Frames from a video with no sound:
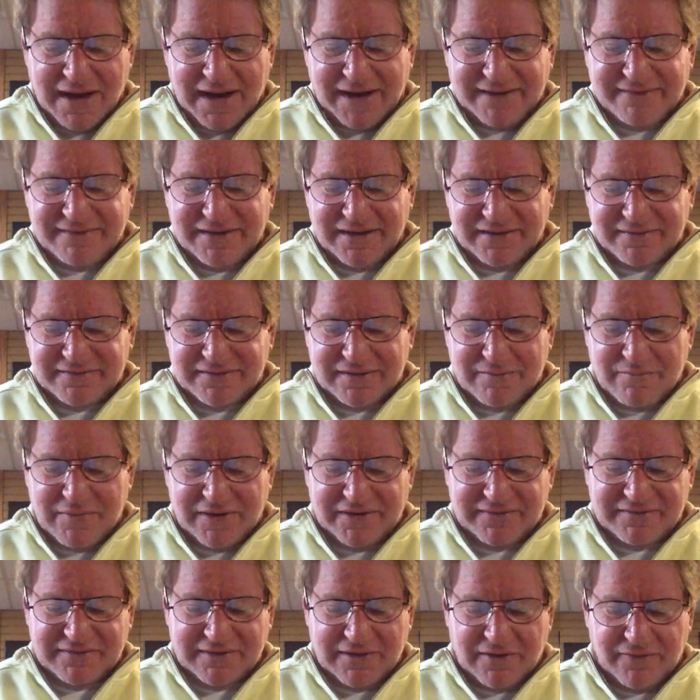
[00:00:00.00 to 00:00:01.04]
I tested
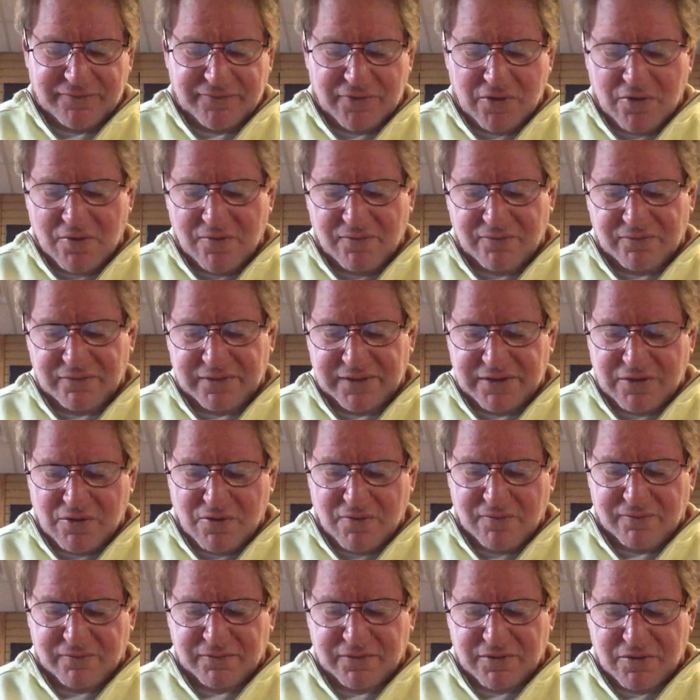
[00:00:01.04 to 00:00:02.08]
myself over and
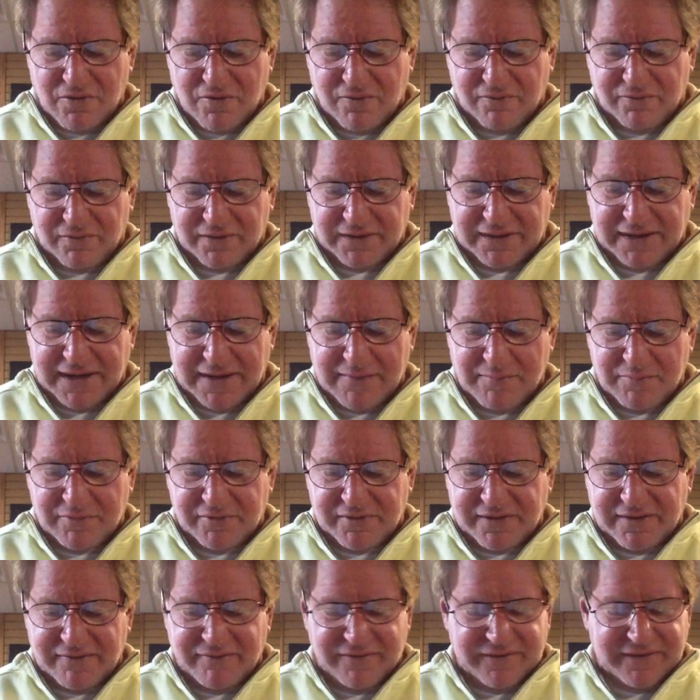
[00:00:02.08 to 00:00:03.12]
over and over again,
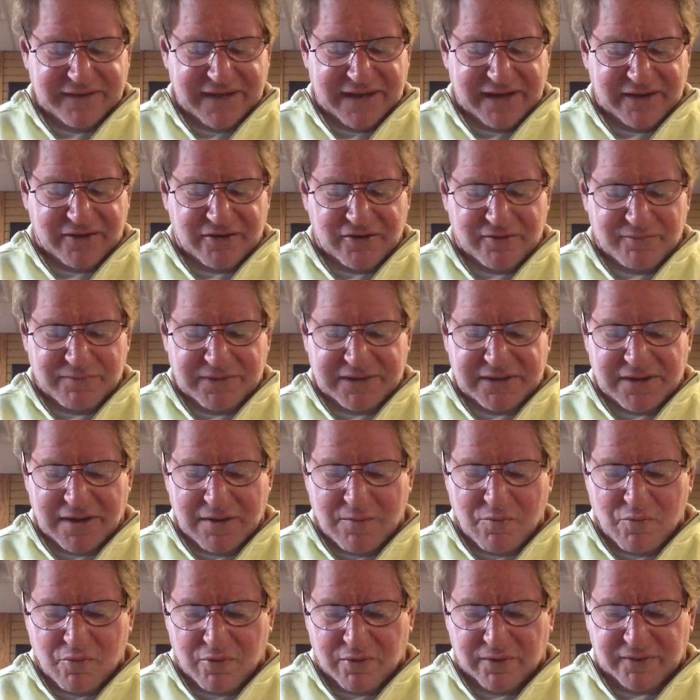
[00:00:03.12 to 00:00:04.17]
believing that it could
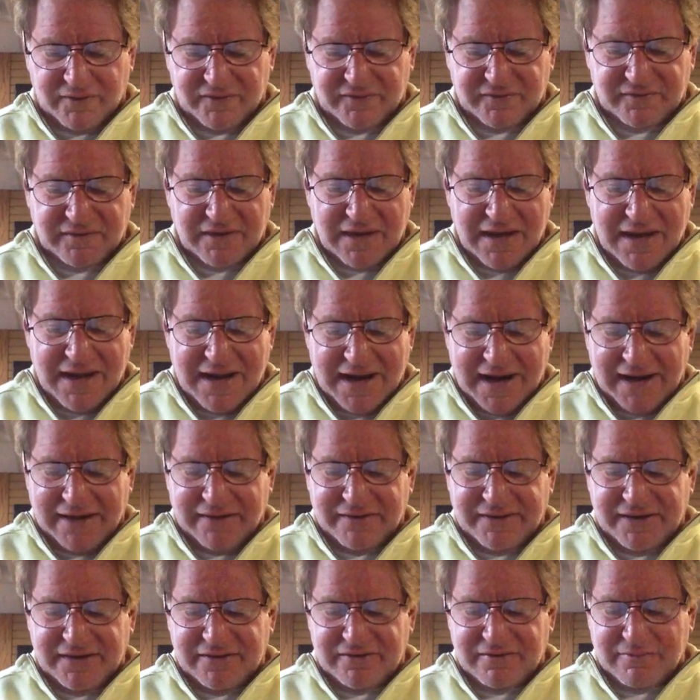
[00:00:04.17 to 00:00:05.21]
become worse
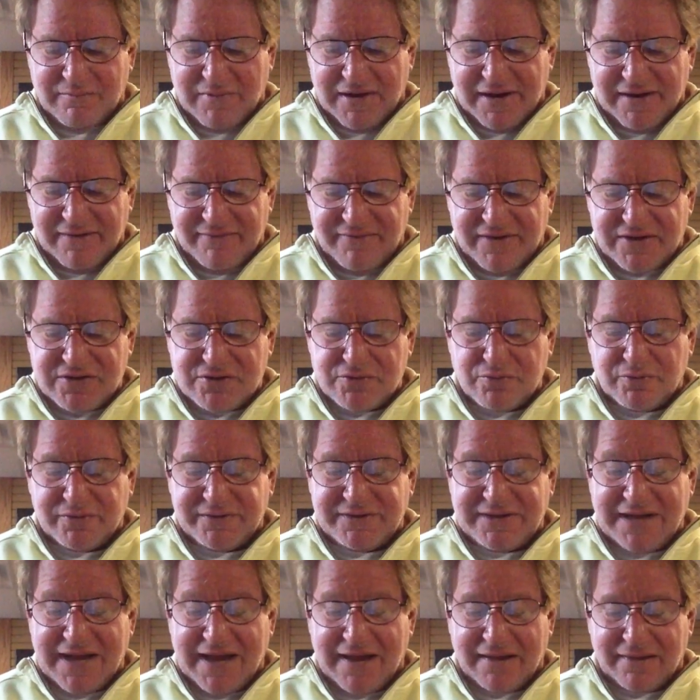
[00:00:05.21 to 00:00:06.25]
and lead to my eventual
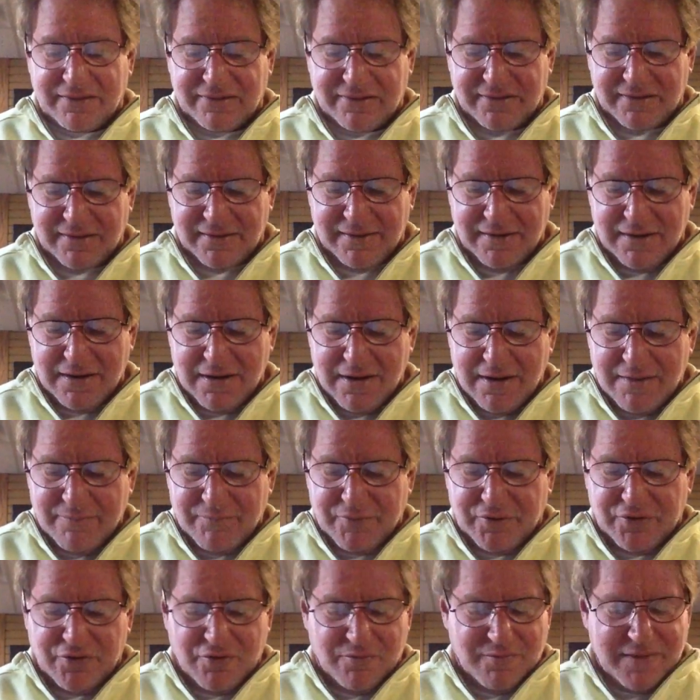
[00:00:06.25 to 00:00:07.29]
death.
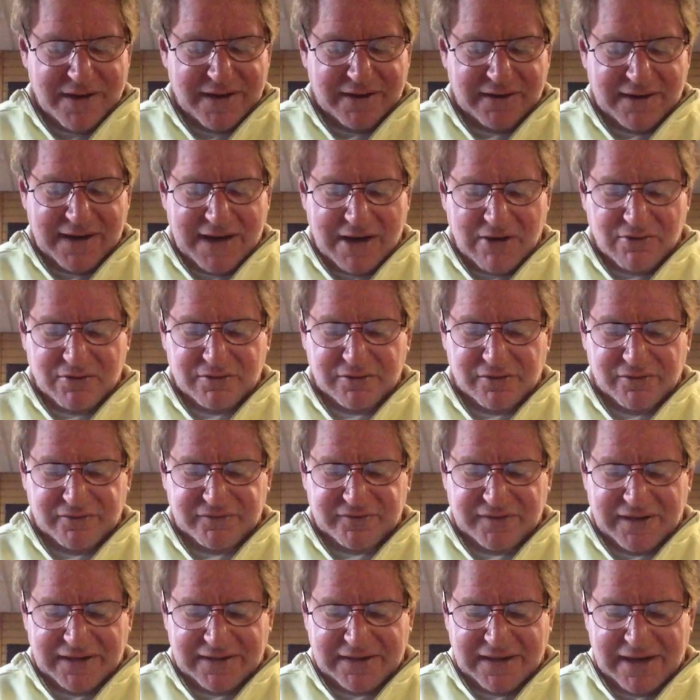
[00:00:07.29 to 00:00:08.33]
But no matter how
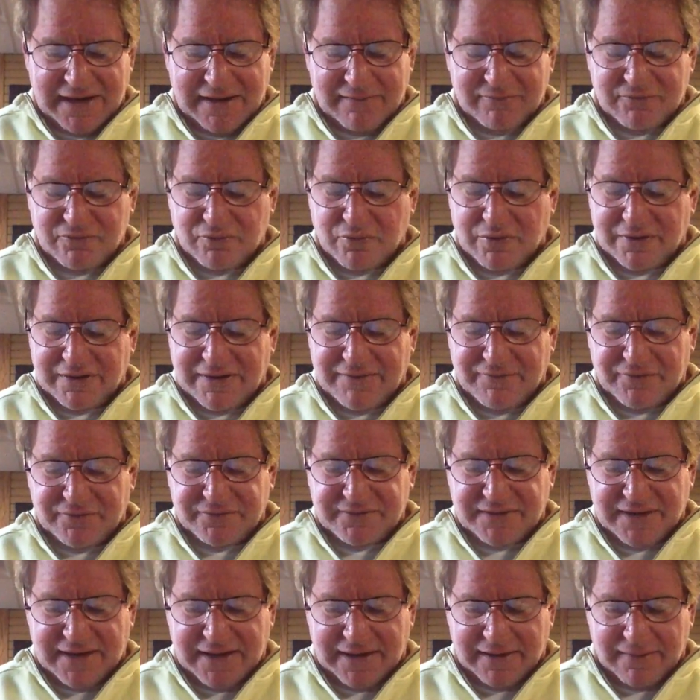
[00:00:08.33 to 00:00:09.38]
close I came to a level
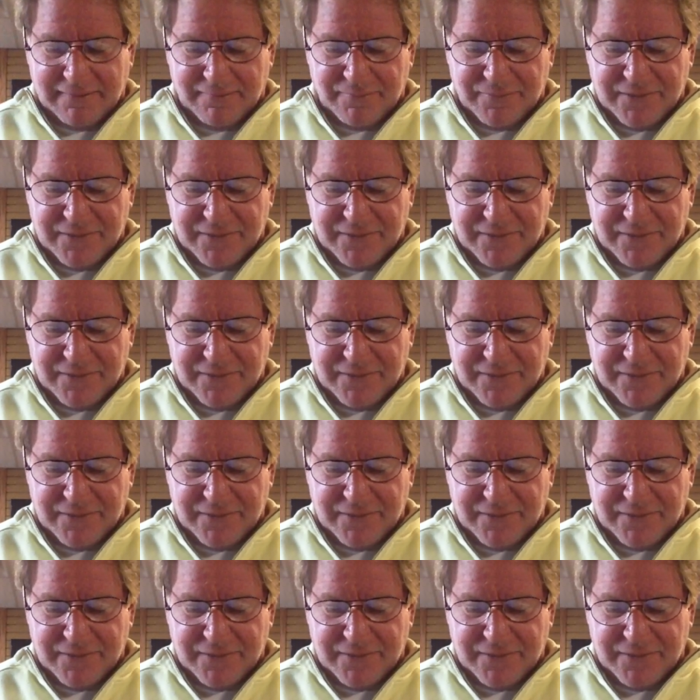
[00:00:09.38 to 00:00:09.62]
10,